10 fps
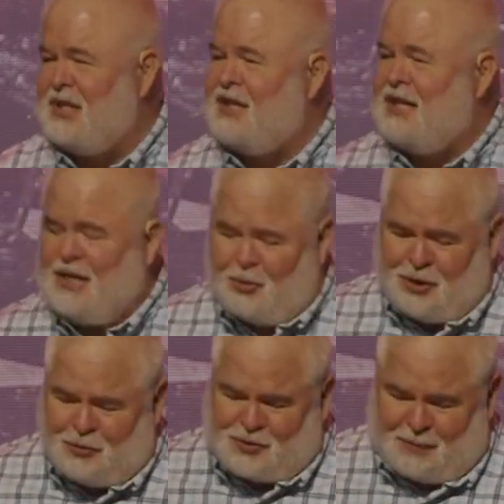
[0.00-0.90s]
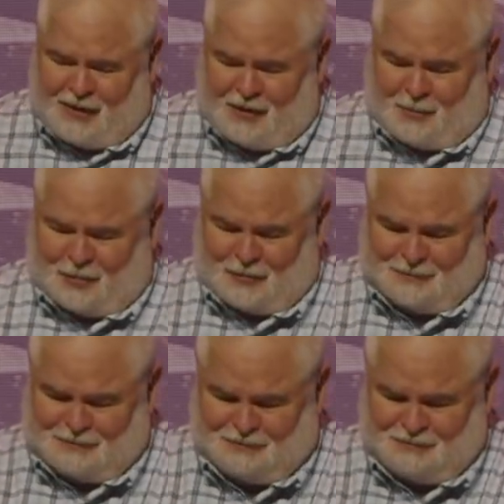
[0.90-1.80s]
and then he would use a parable.
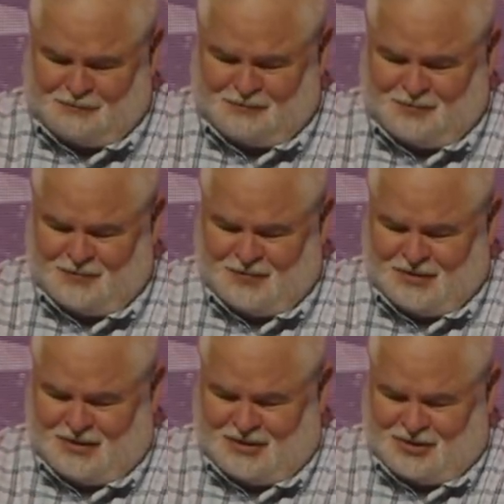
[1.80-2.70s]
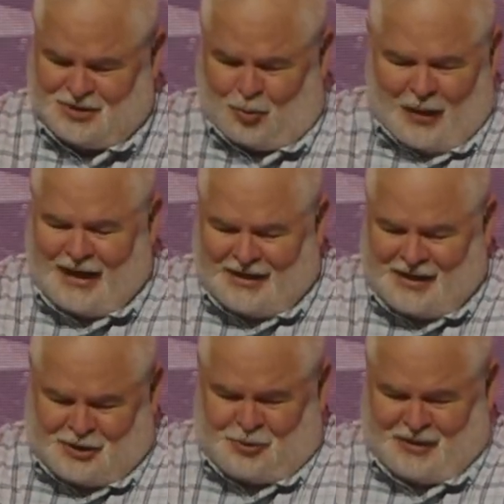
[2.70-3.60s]
So why did he
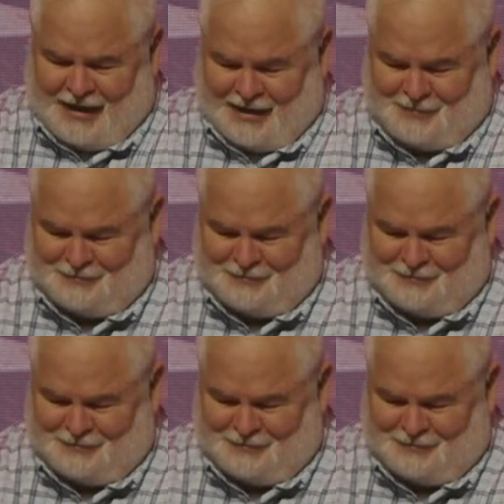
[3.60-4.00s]
do that?